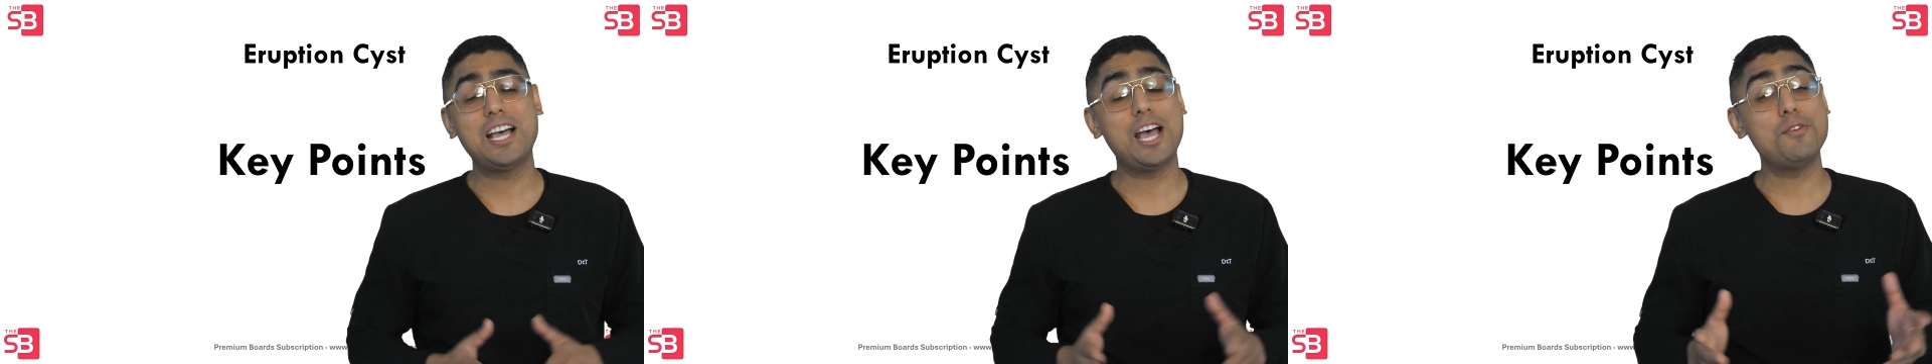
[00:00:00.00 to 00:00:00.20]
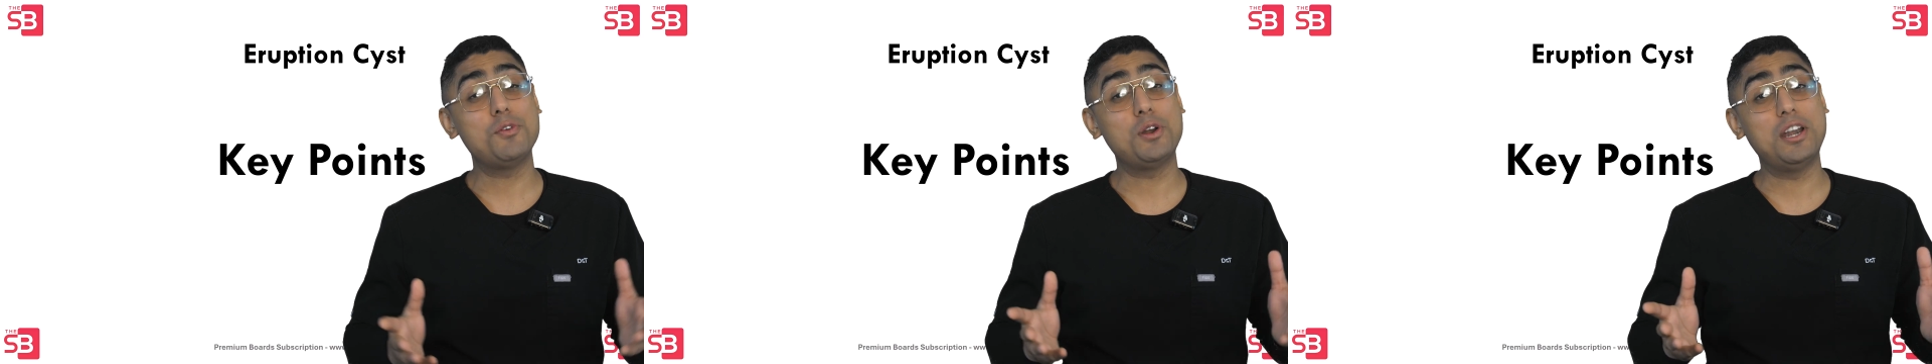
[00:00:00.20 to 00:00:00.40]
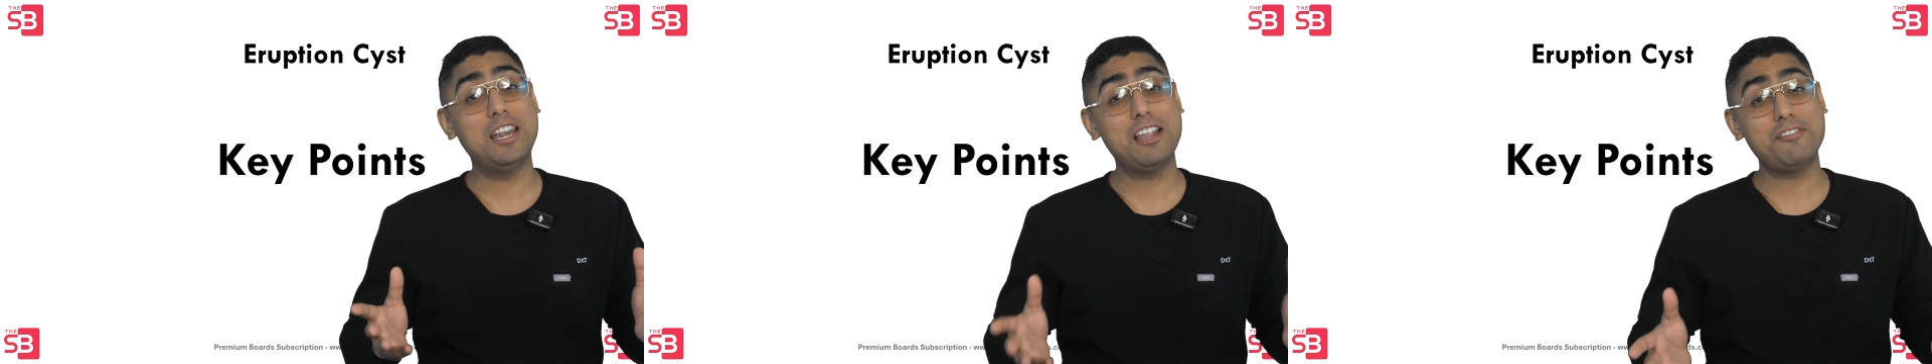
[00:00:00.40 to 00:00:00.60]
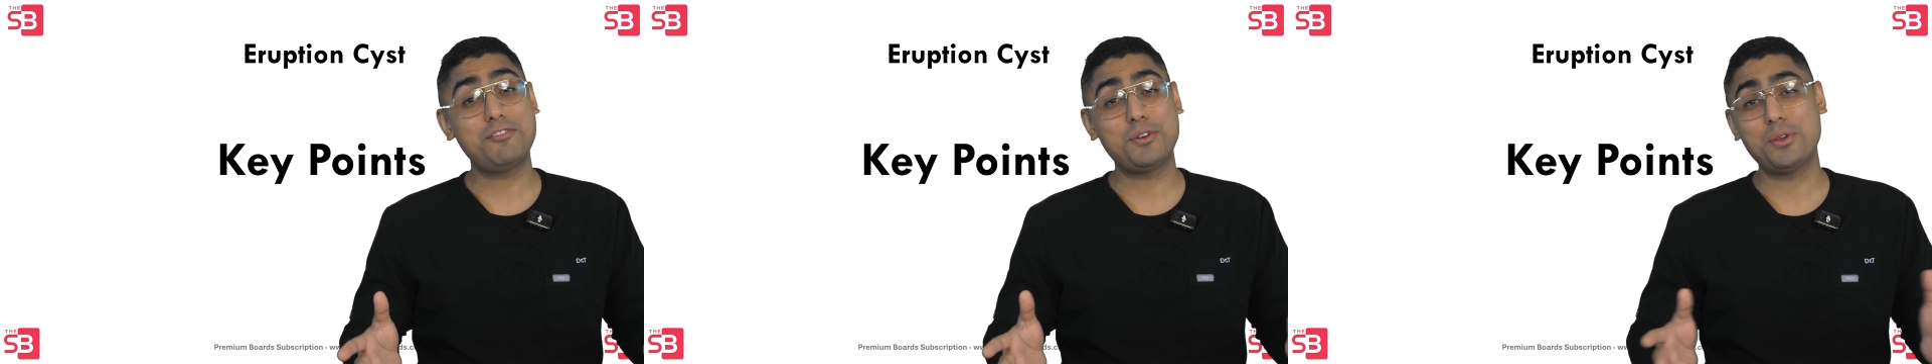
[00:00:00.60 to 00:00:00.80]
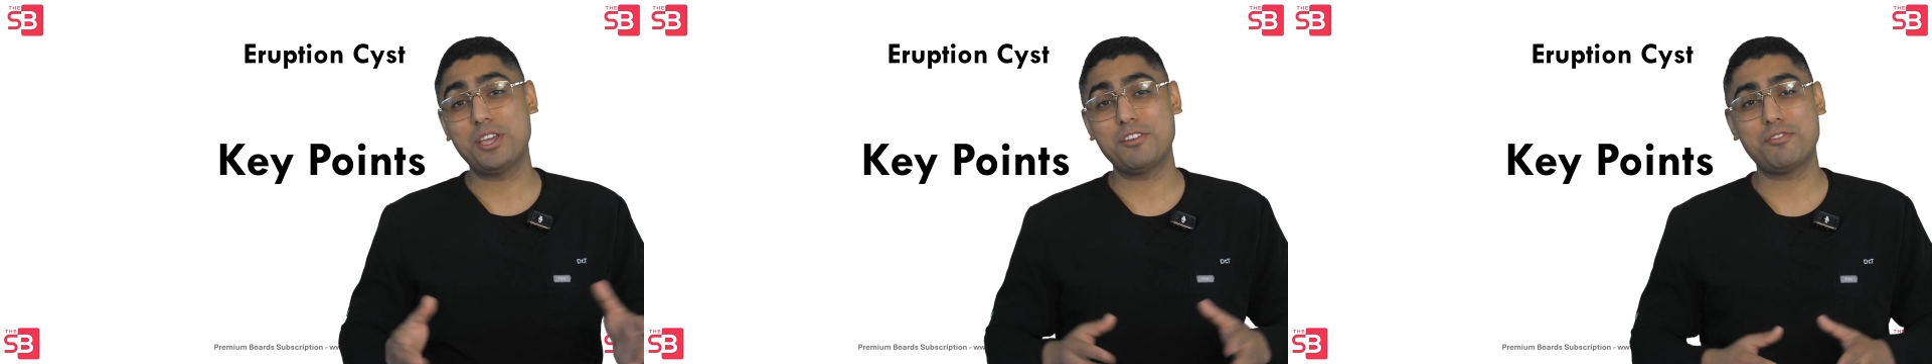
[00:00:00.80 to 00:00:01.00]
I would
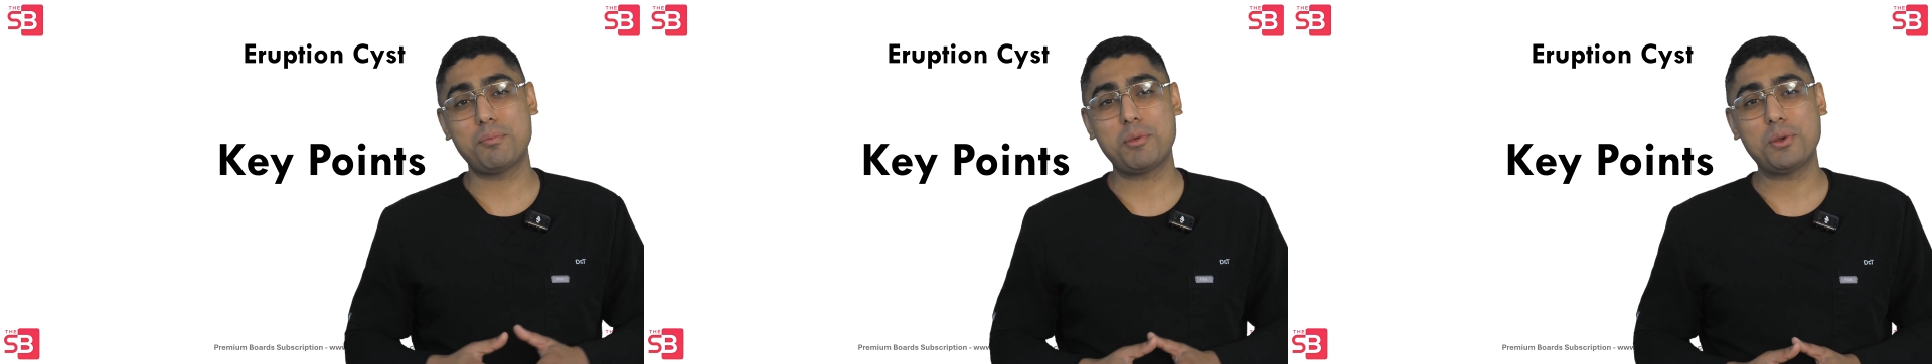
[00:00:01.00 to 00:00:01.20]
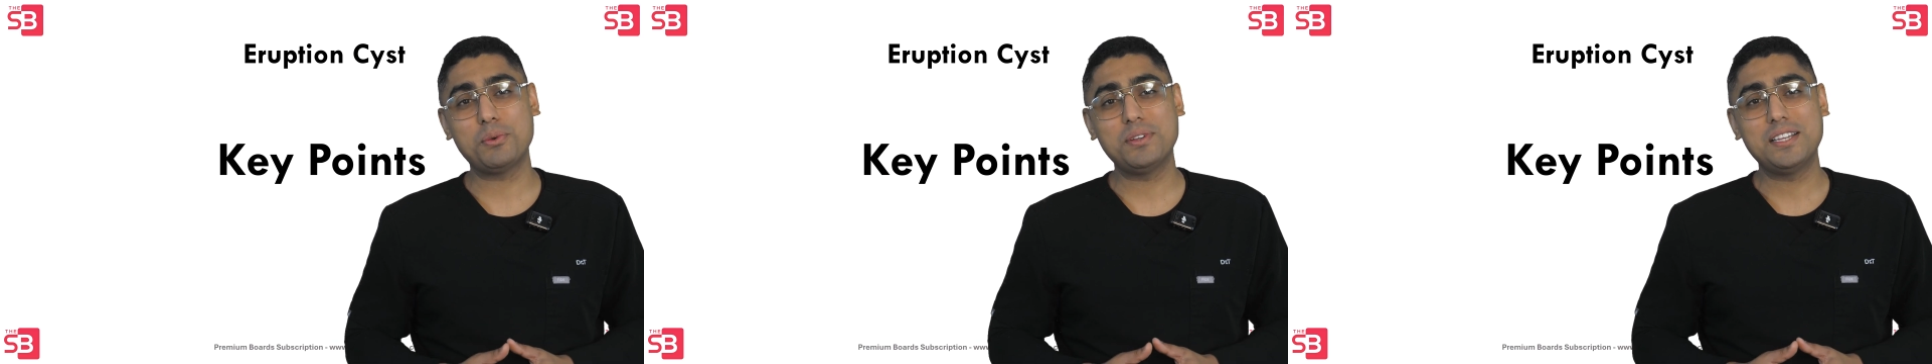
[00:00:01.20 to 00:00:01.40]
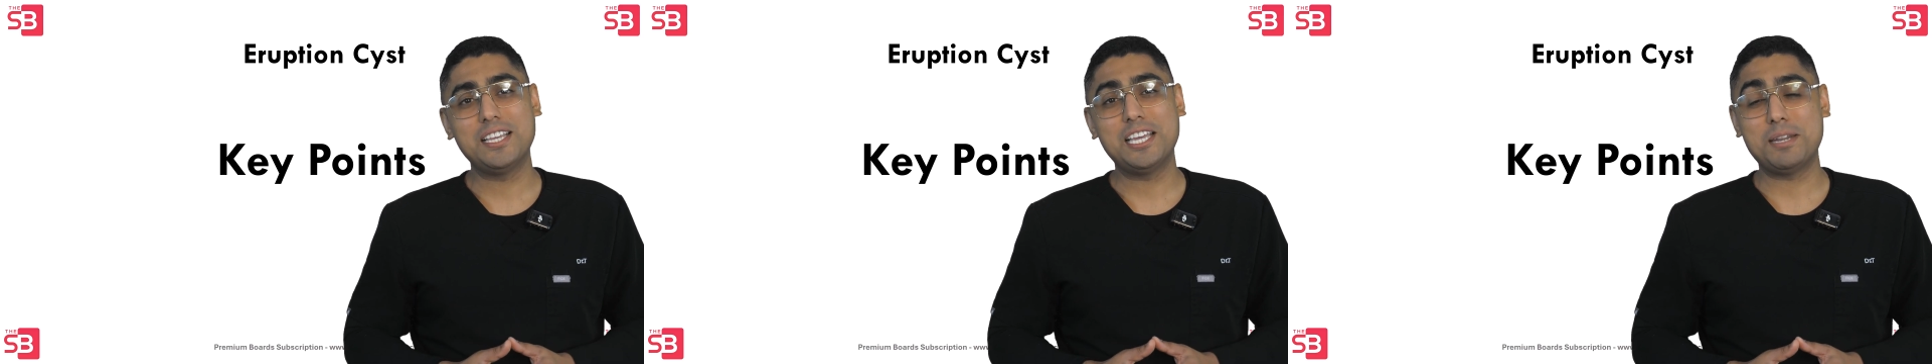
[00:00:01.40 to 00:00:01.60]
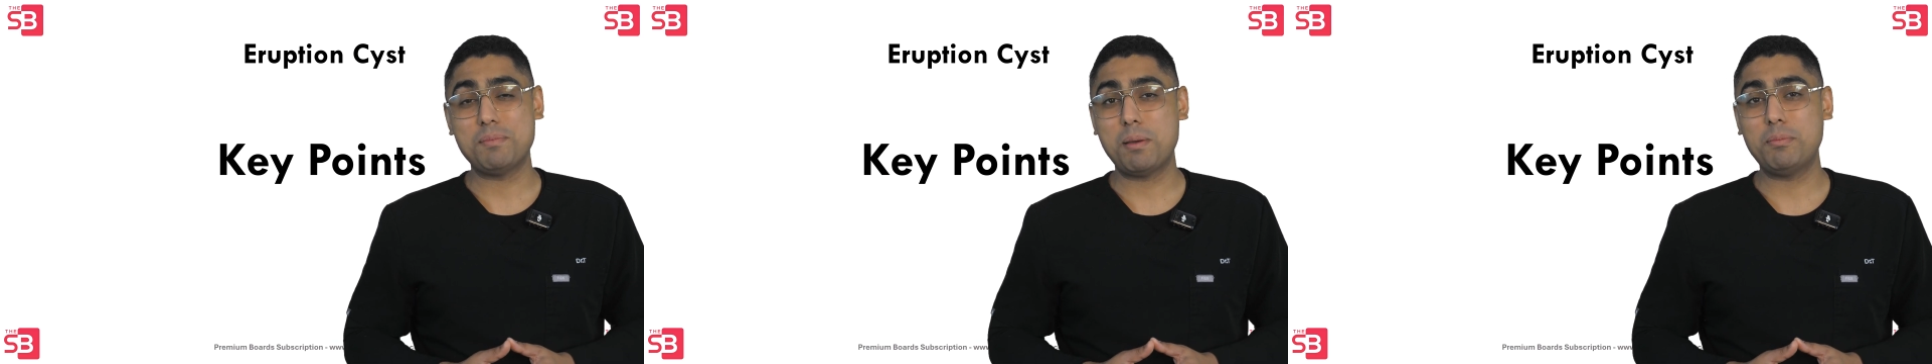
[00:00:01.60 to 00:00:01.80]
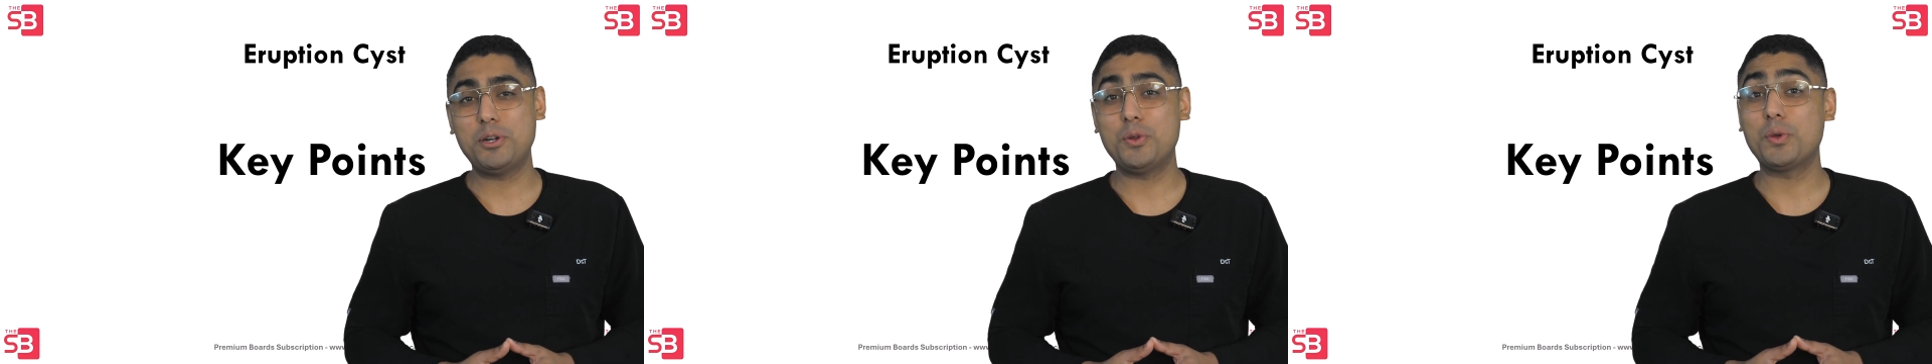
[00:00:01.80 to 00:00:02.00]
love to hear from you. Remember